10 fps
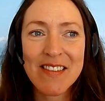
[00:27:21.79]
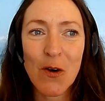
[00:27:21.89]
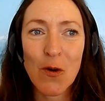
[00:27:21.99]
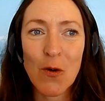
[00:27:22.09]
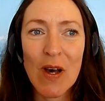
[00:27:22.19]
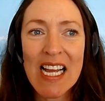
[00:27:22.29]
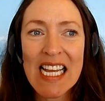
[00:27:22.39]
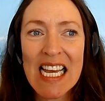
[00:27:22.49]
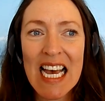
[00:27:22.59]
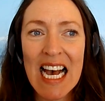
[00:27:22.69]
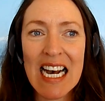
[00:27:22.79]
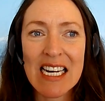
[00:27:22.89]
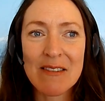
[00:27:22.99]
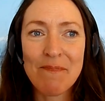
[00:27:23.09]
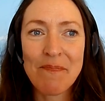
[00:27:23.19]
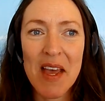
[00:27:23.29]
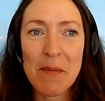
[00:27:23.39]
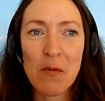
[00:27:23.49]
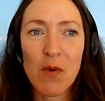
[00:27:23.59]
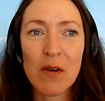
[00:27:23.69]
So, I
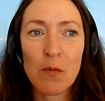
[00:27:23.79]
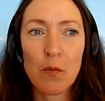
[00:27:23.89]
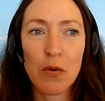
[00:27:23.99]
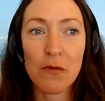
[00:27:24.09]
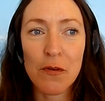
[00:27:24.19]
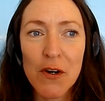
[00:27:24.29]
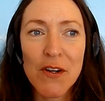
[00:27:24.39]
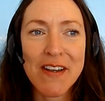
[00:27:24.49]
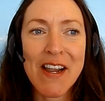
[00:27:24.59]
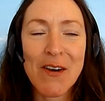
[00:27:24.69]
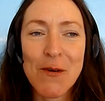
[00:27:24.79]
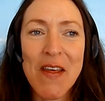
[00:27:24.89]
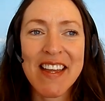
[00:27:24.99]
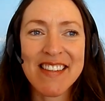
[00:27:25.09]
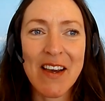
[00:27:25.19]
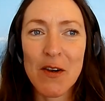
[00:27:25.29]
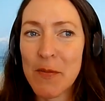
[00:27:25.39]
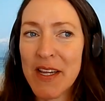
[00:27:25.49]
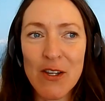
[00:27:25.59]
mean, we prefer to narrow that down a bit.